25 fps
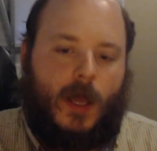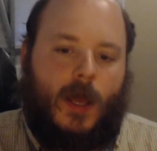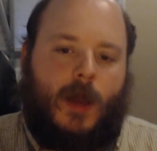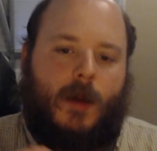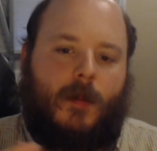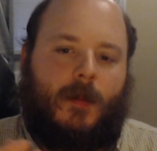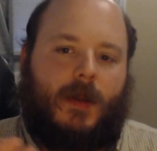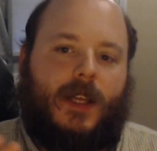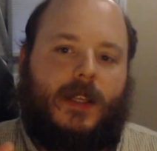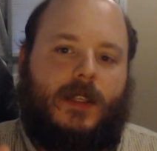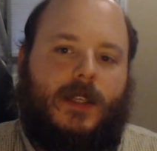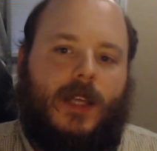
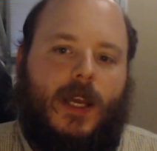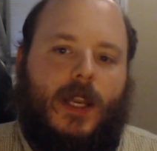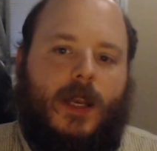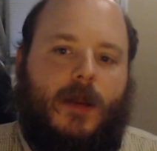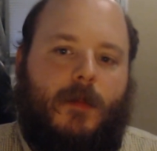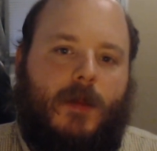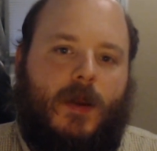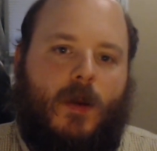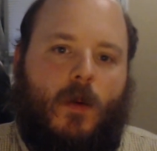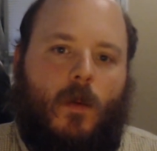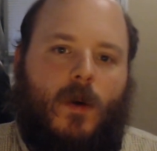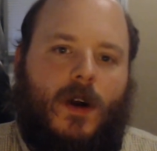But they tend to
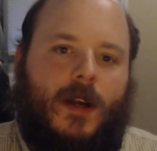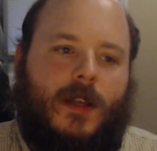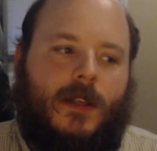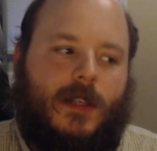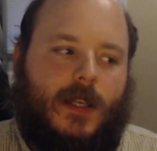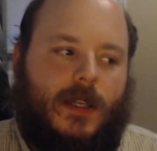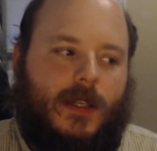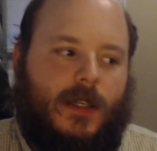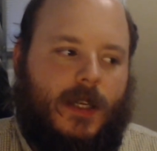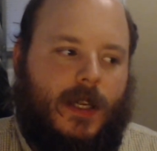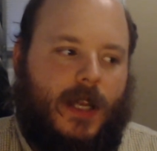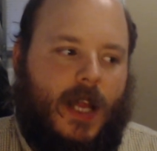be ones
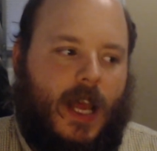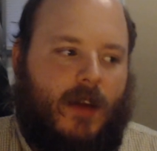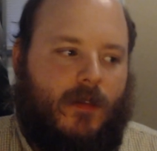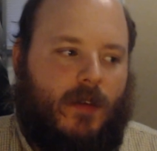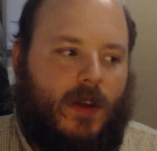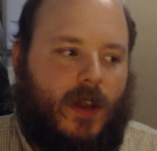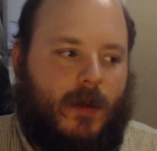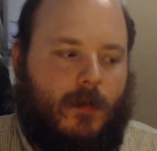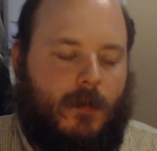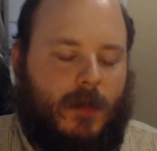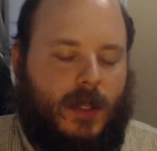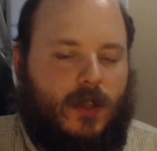that tend to have a
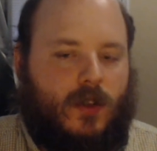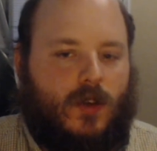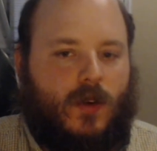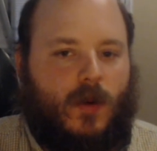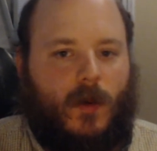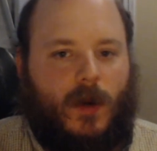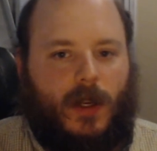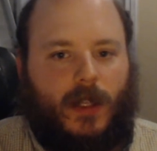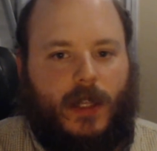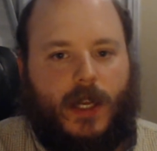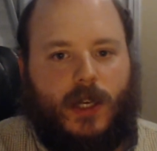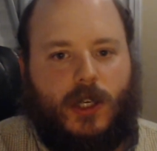commensal
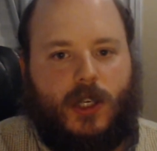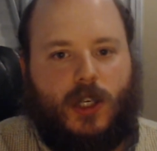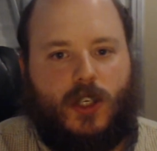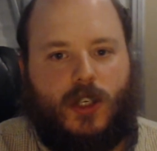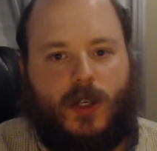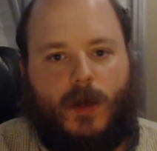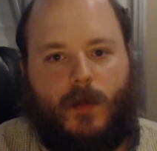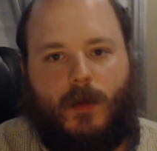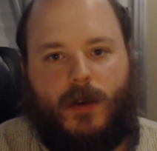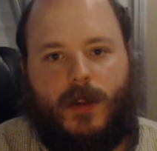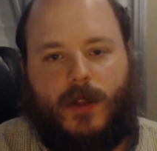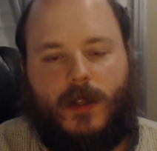
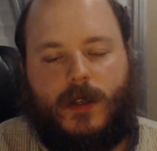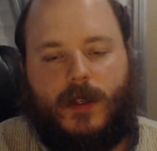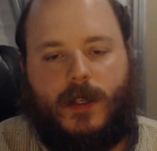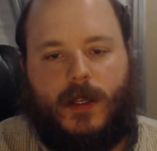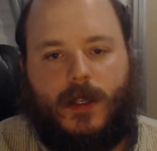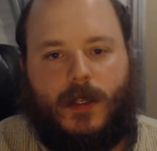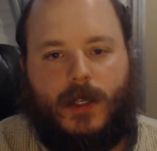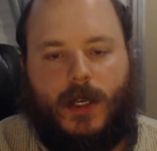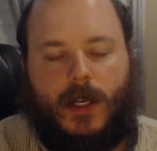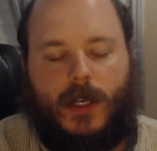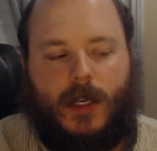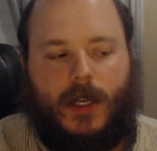relationship with us. They
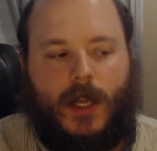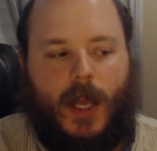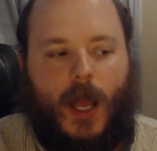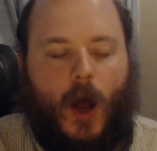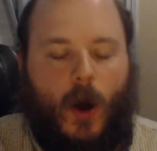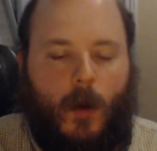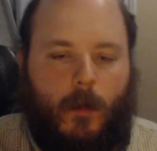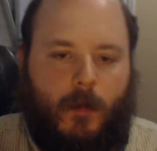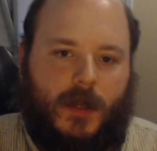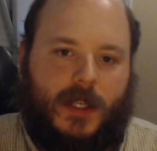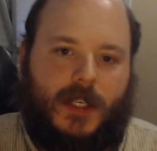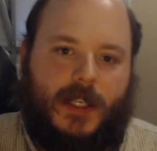tend to
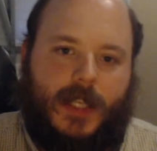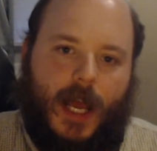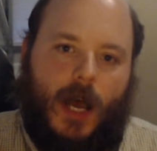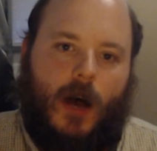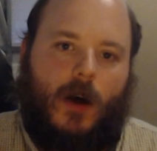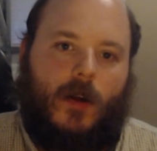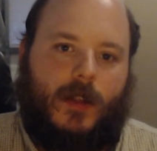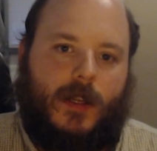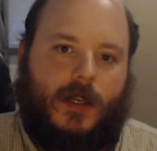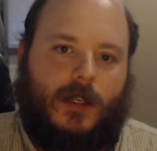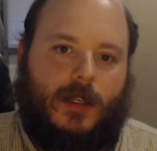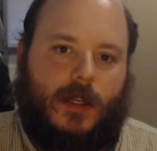help us
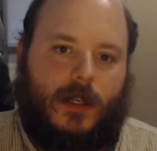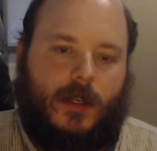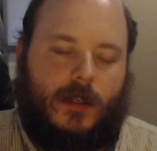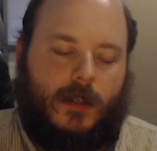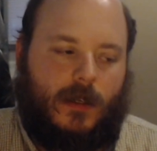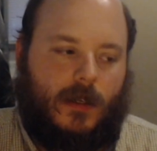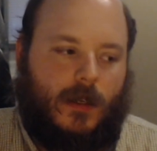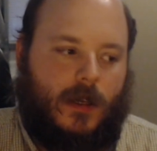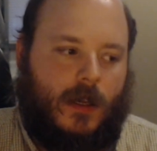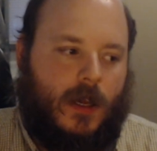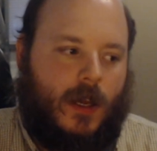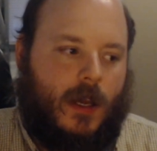out. They tend
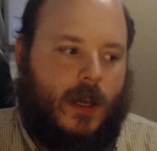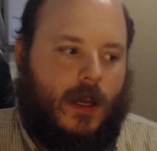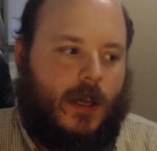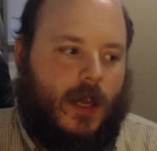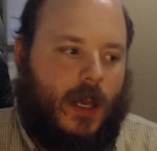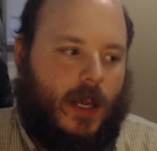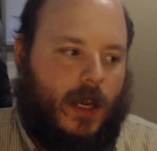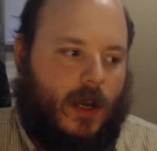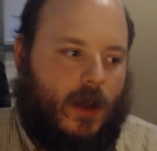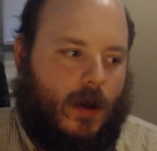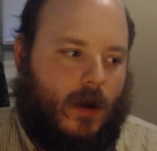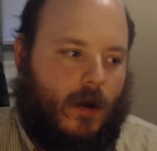to,
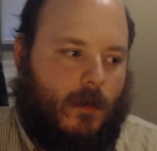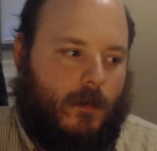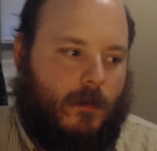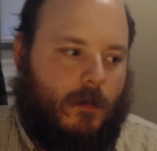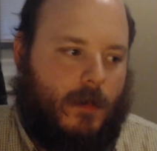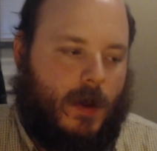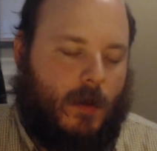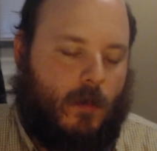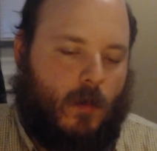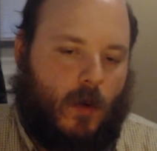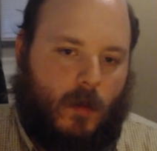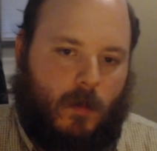you know,
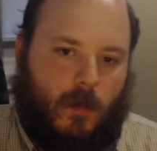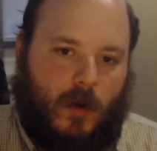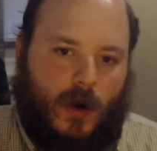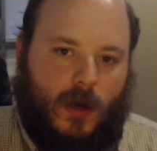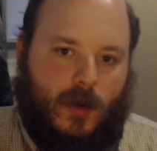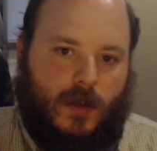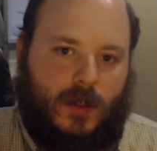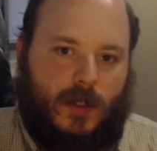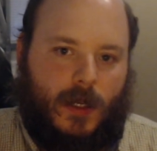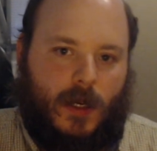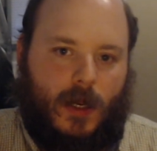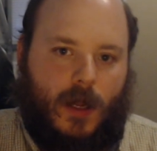be more
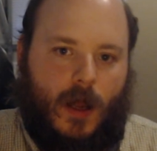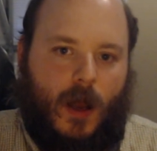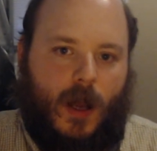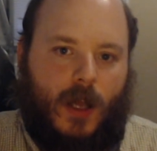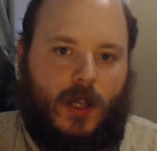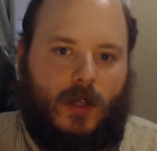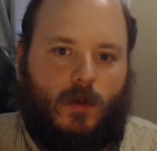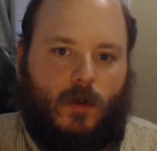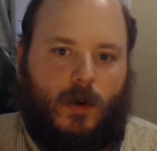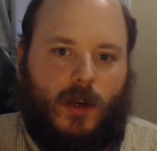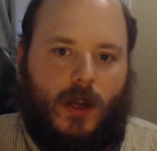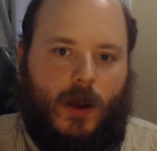pros than
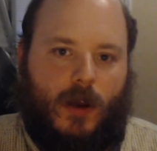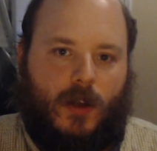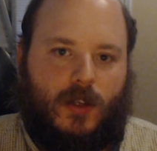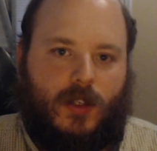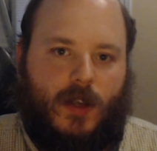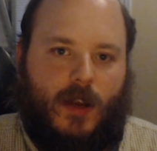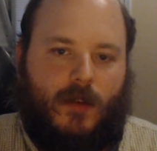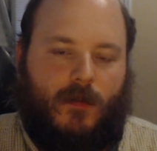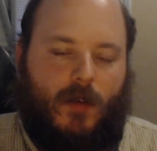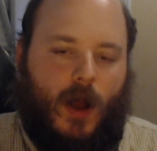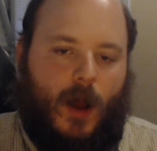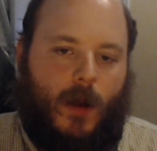cons, where you
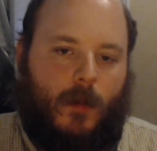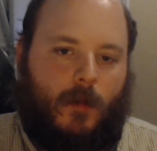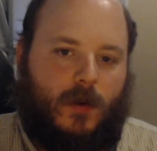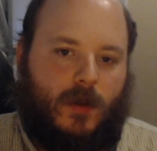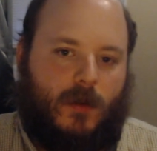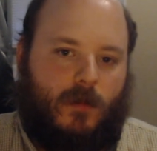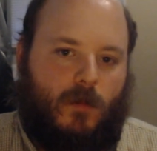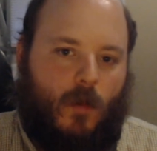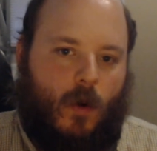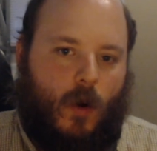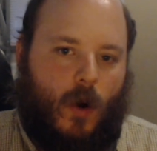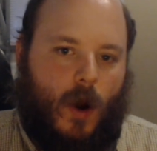also have
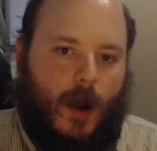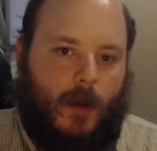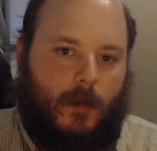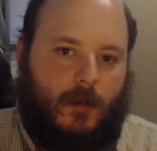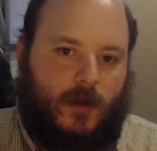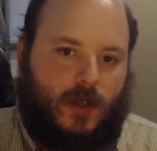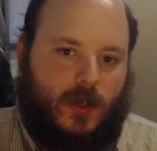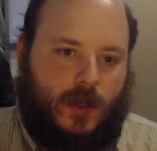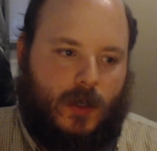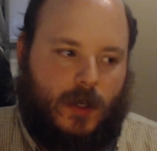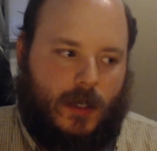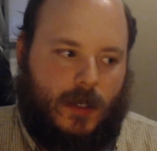more
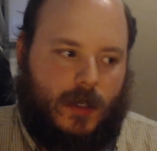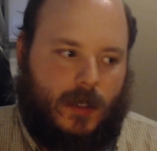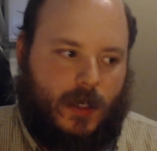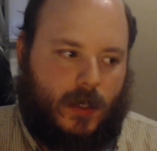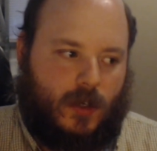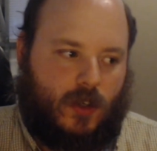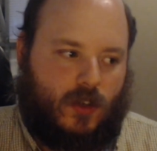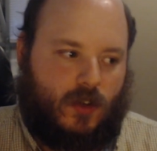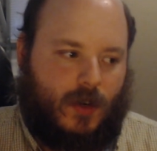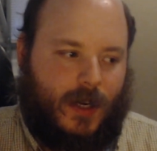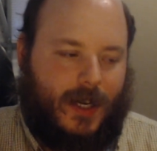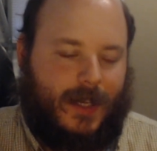
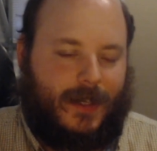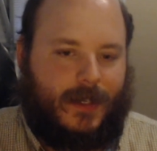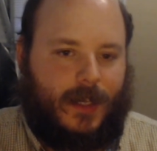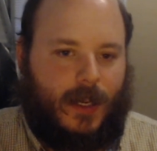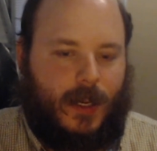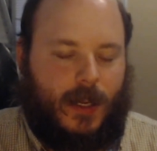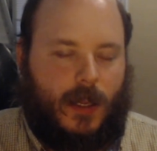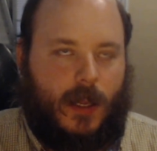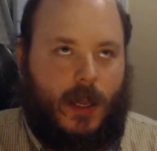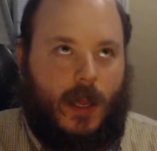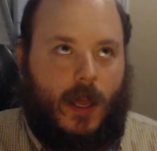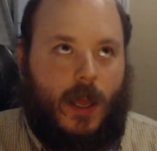opportunistic strains
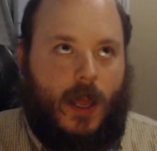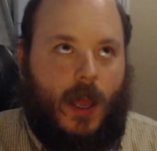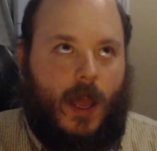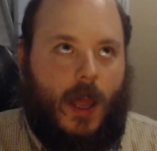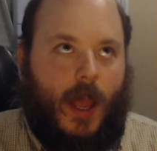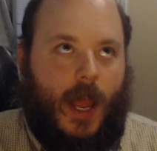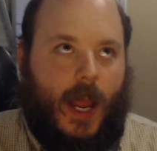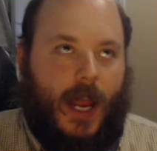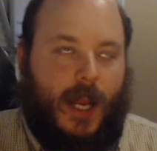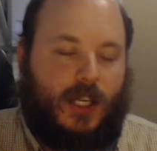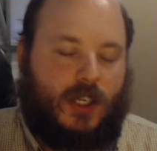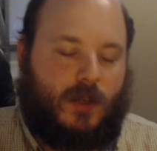like
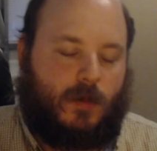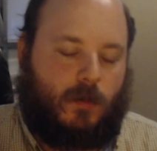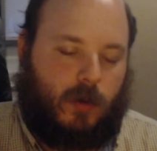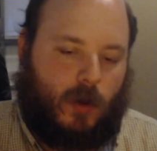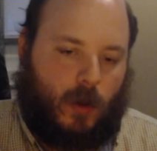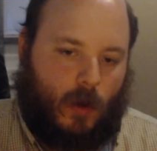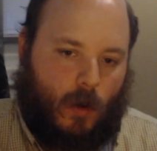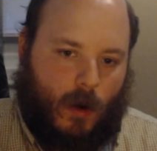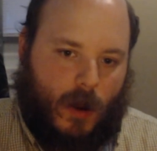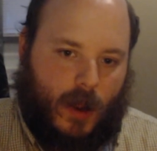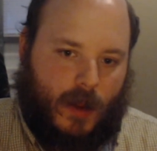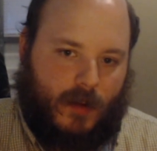H.
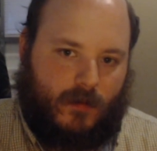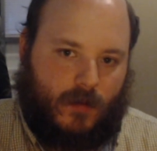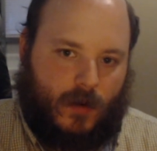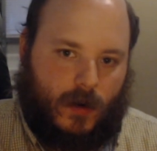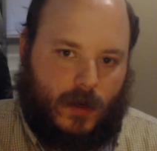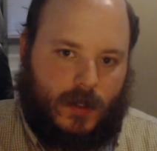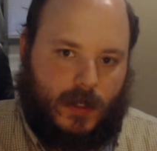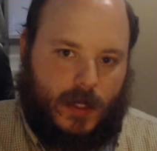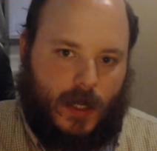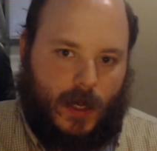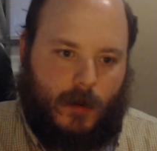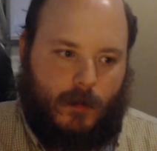pylori, for
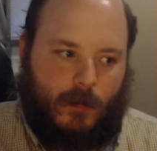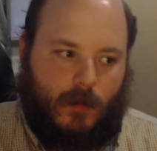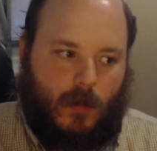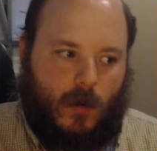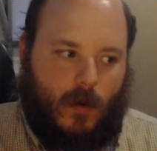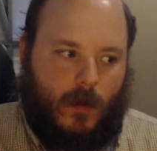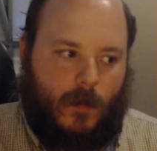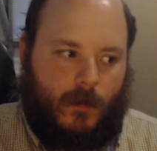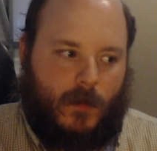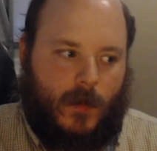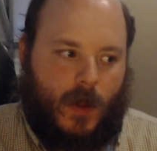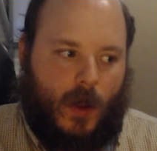
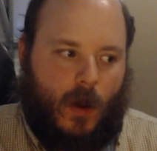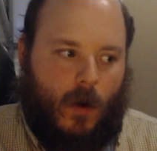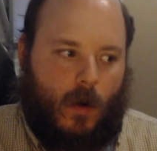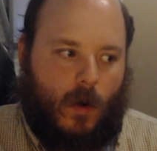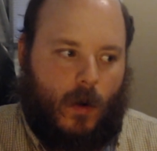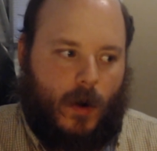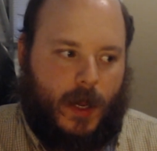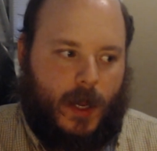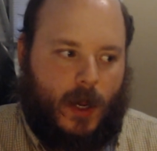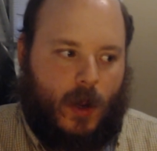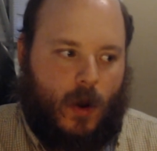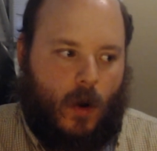example,
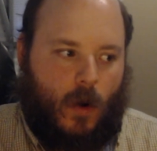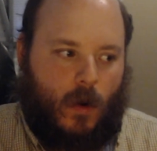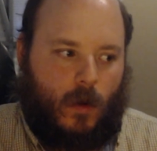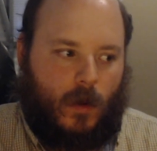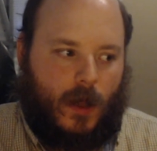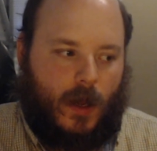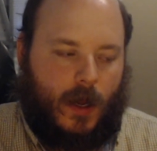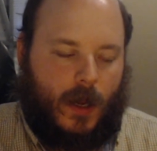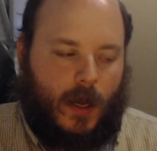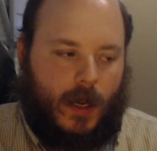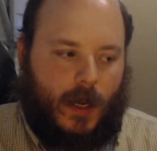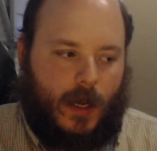or E.
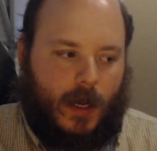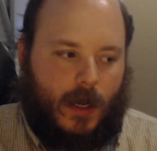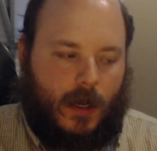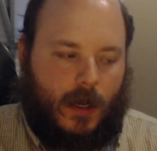coli,